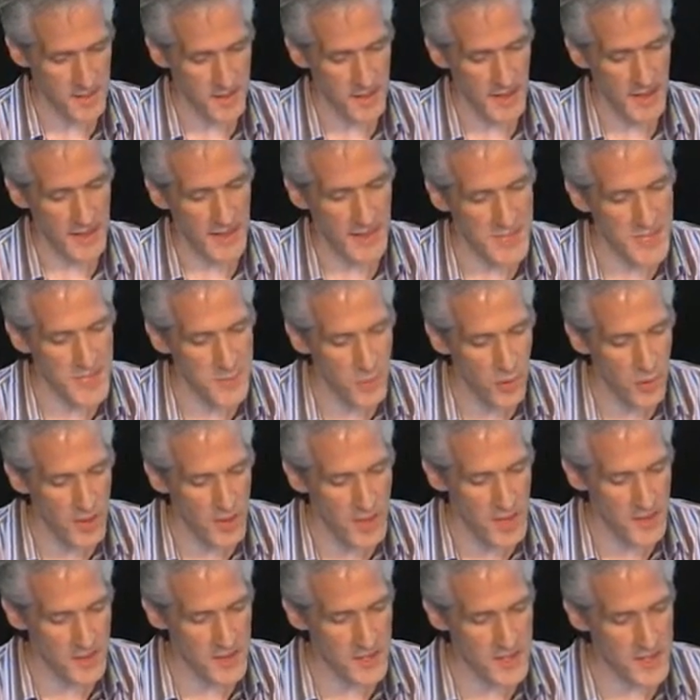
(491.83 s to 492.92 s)
I guess the point
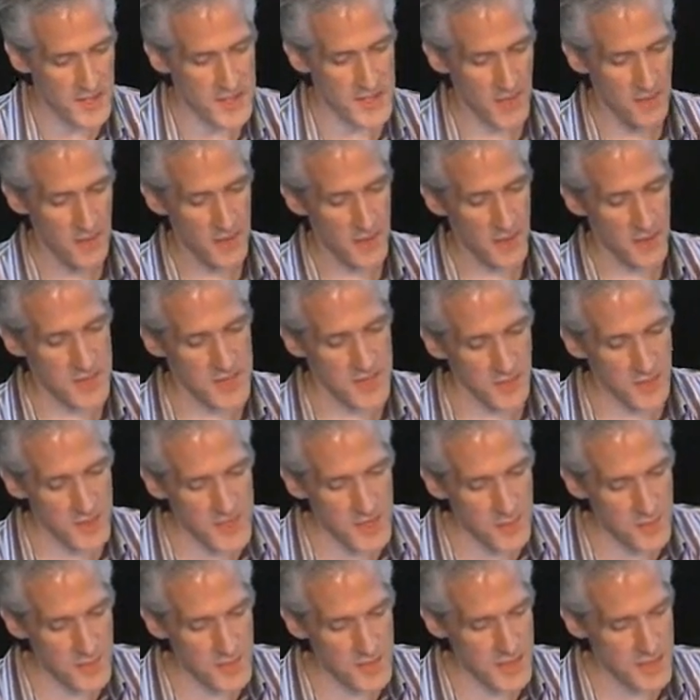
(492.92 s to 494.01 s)
there is that ser you know,
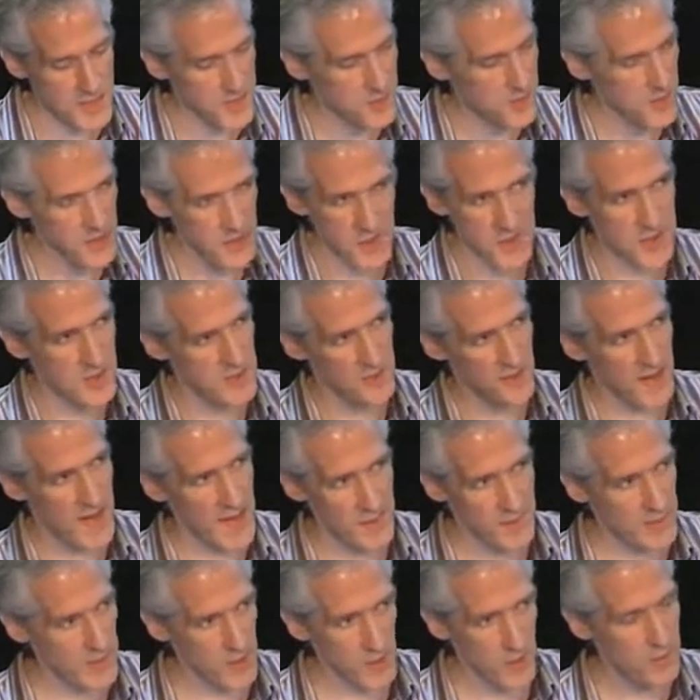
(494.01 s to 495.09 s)
serendipity is where you sort of
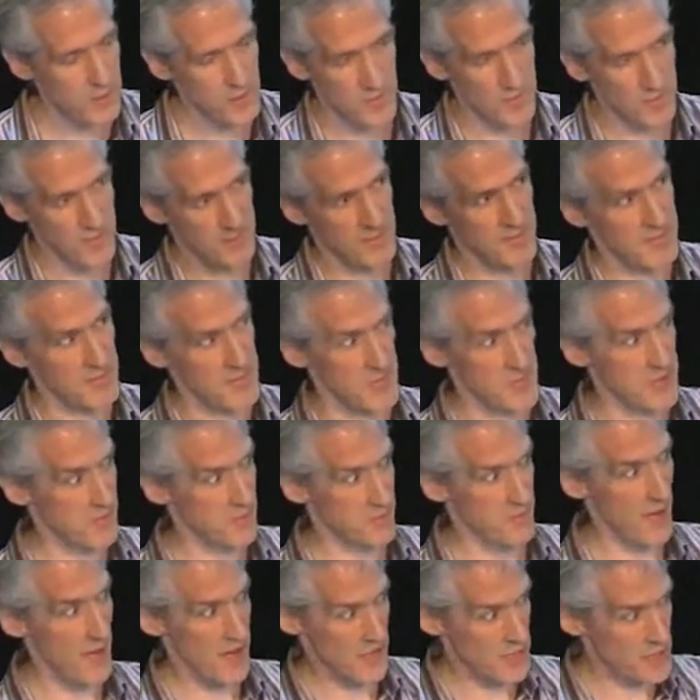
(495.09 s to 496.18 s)
have, you know, just
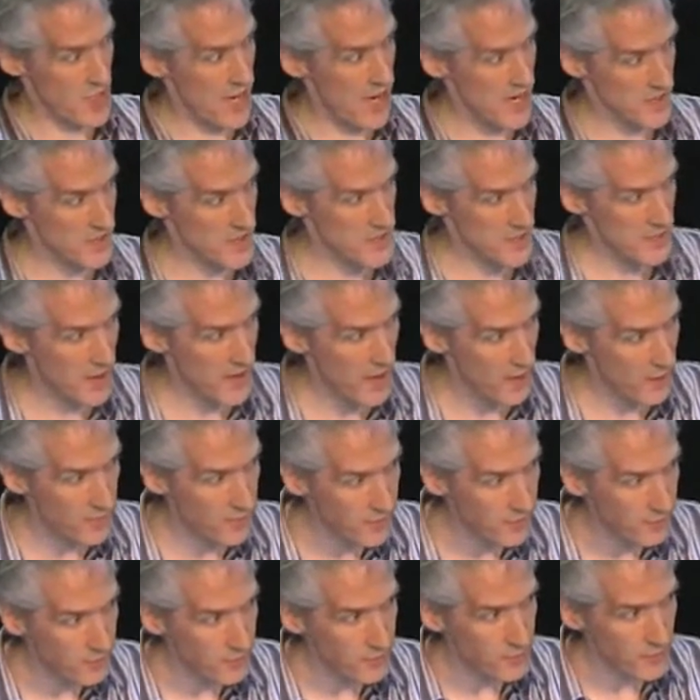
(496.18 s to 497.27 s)
by chance somehow
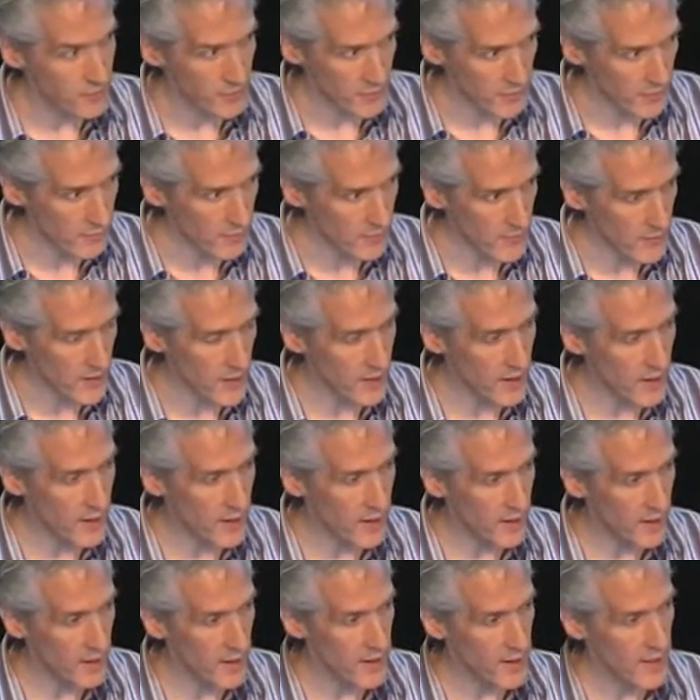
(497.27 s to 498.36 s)

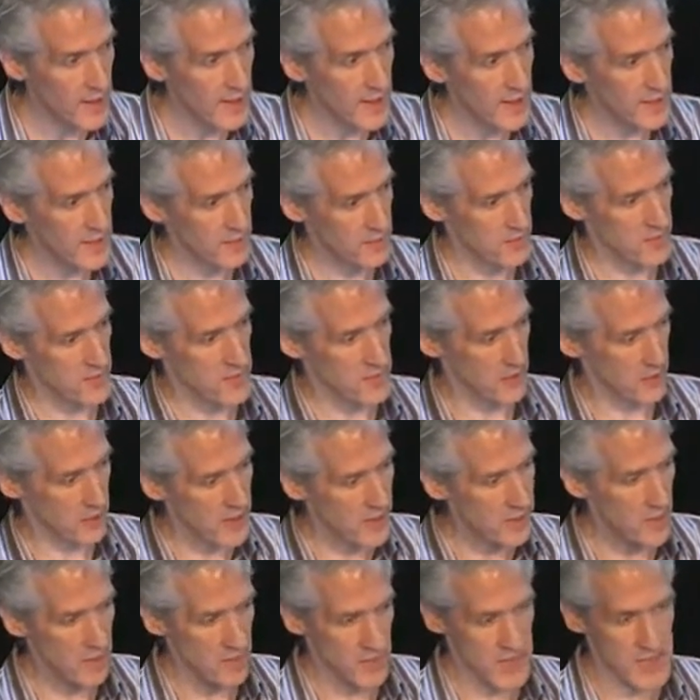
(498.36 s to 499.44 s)
uh, you know,
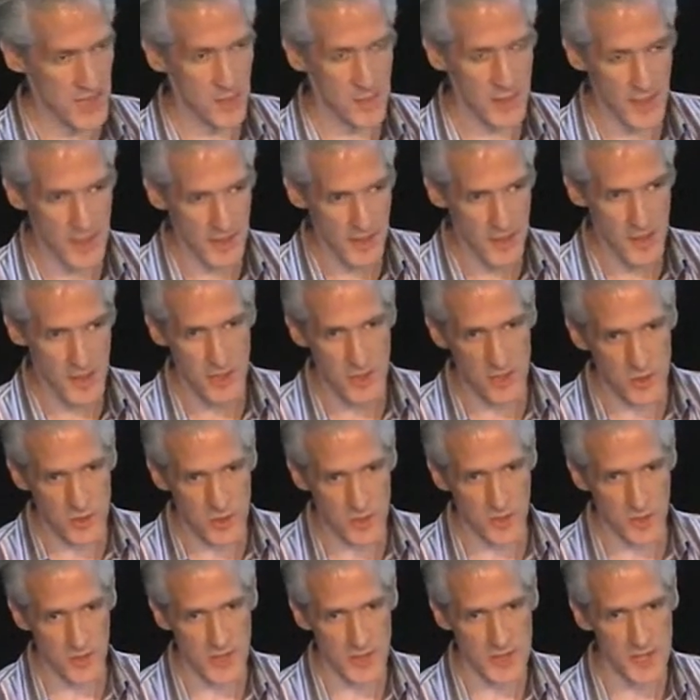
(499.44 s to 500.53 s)
come up with something that is
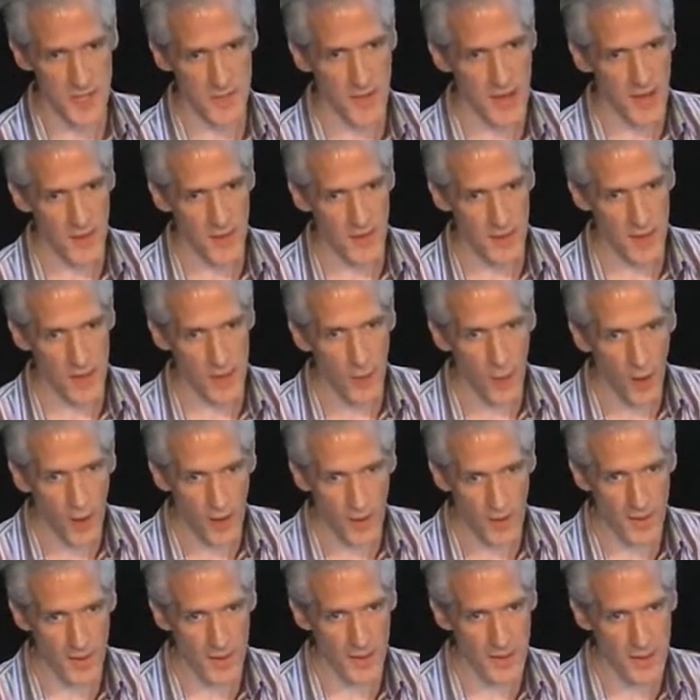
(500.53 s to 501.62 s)
useful in some area that you weren't
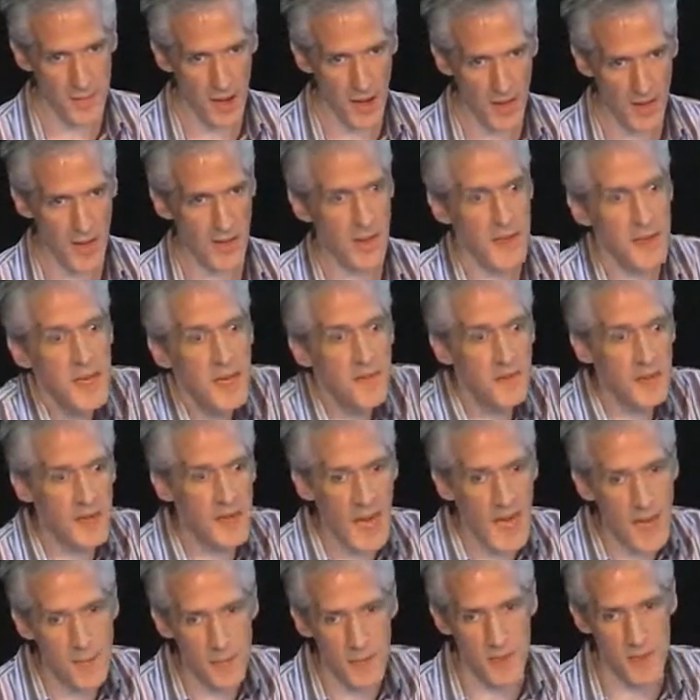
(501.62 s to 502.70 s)
thinking about. Now, that definitely
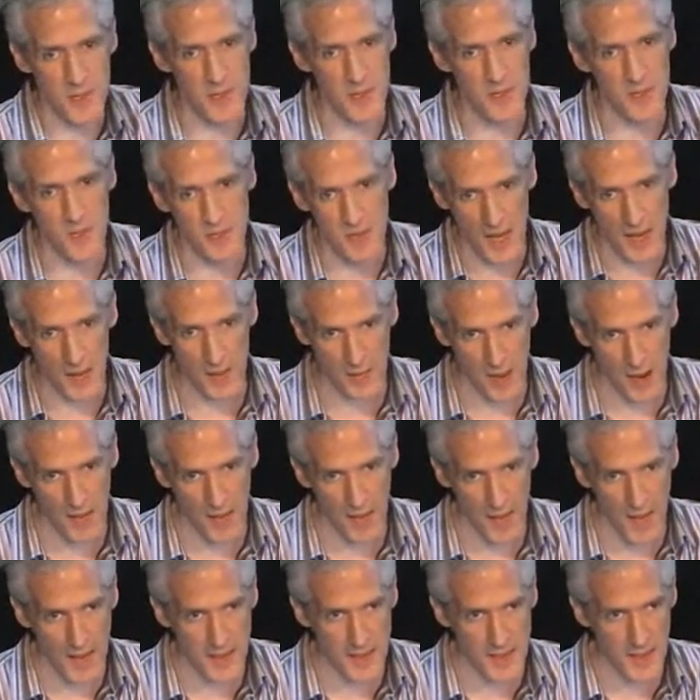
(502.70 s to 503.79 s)
happens. There's no doubt about
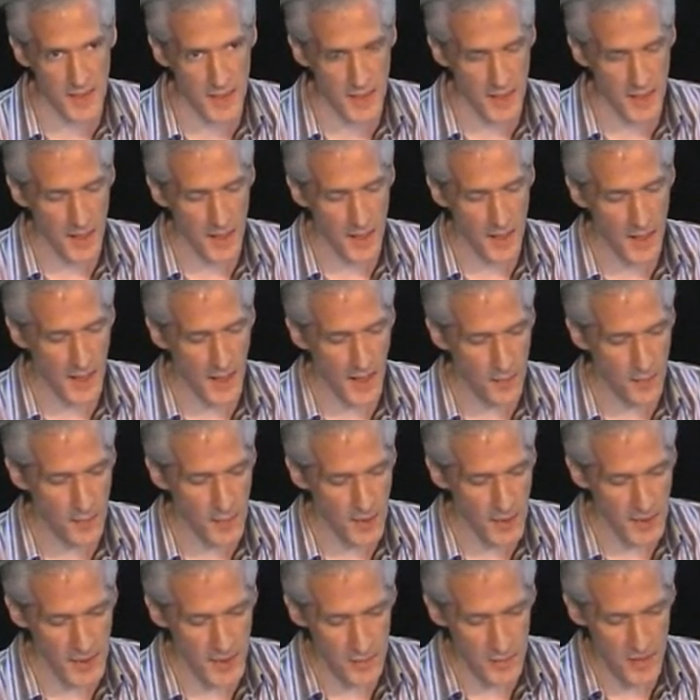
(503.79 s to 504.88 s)
that. Um,
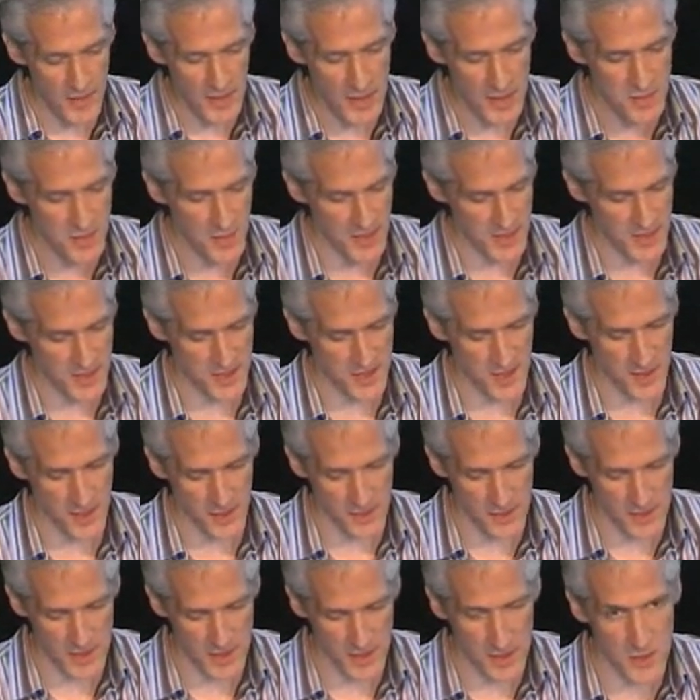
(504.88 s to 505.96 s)
but there's Pasteur, who
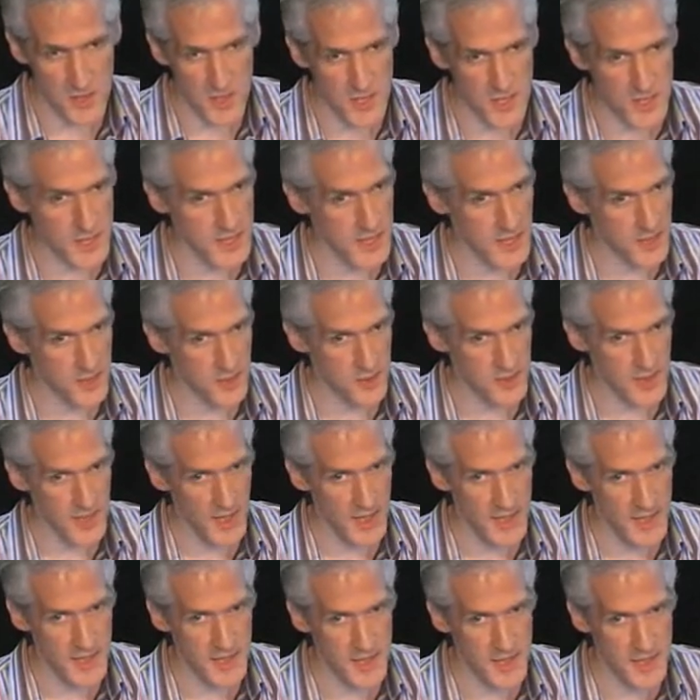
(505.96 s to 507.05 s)
was a hugely successful
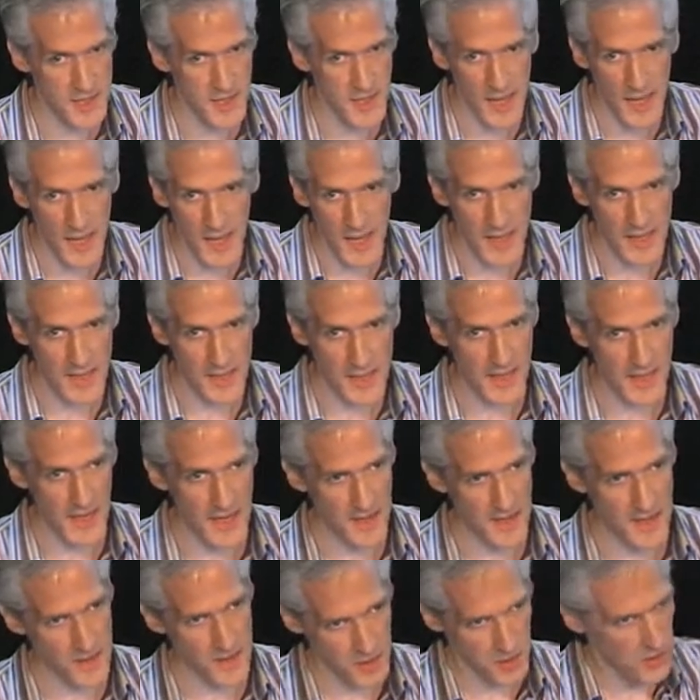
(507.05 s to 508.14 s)
scientist, indicating
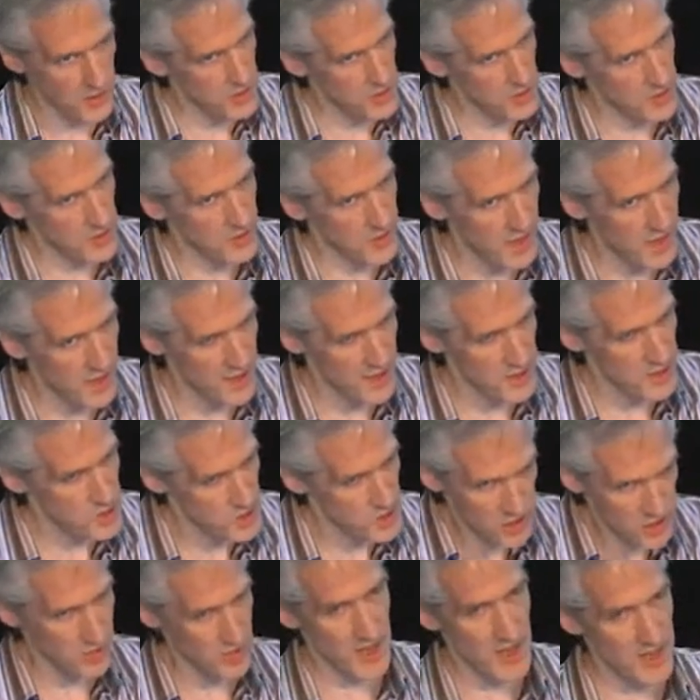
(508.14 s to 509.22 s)
that you know you can rely, you
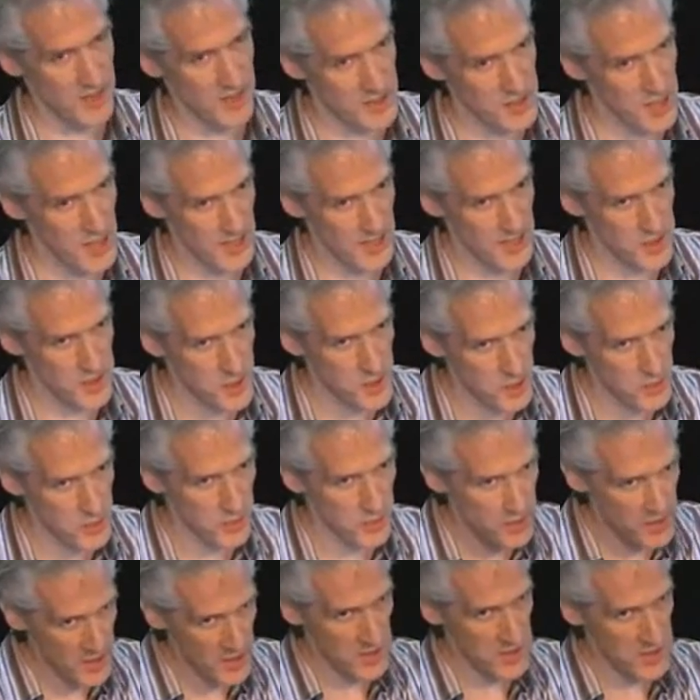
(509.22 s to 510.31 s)
shouldn't rely on chance. You should
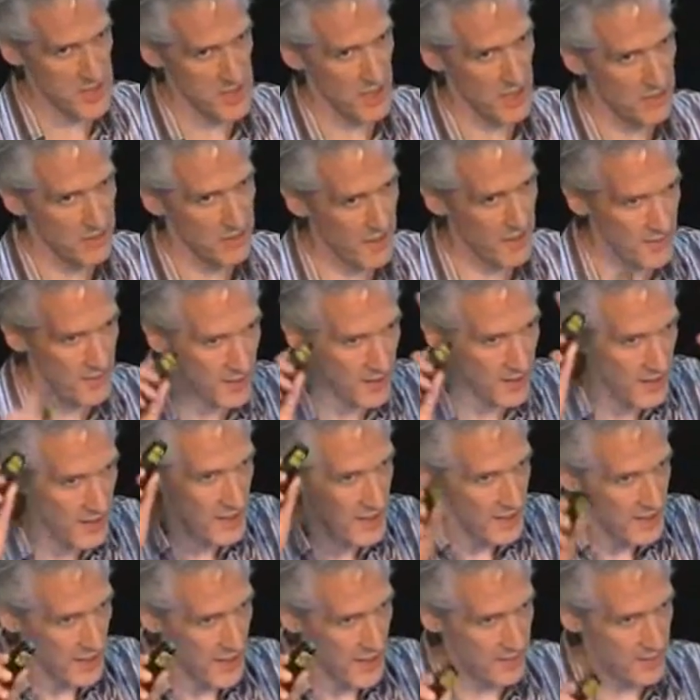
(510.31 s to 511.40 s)
prepare yourself, have a
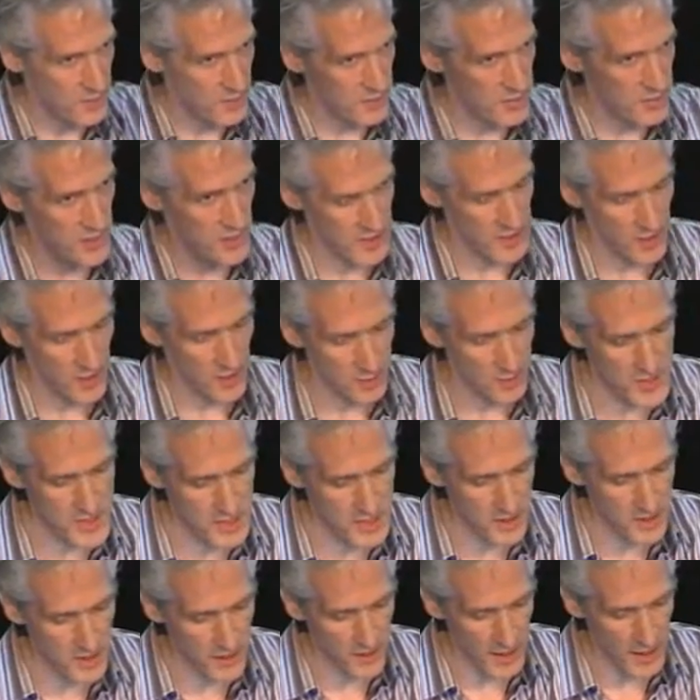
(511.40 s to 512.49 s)
have a you know
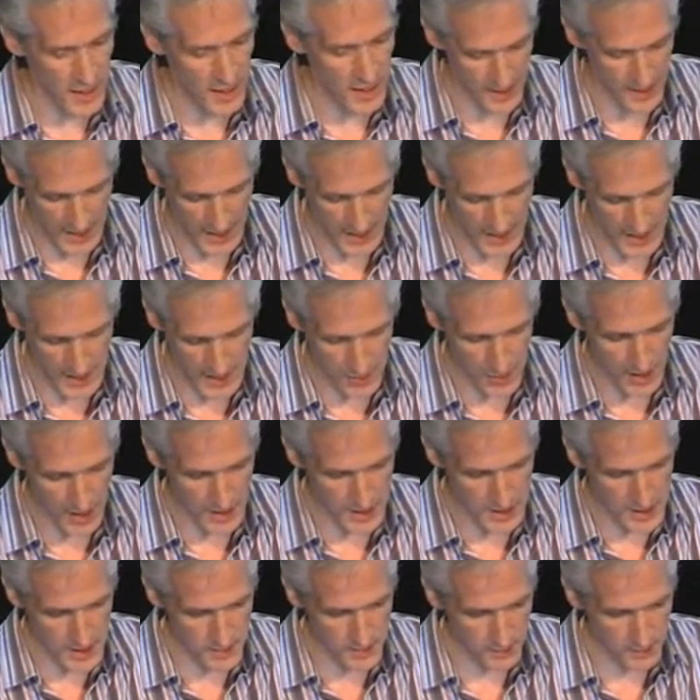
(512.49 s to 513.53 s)
particular uh, end in mind.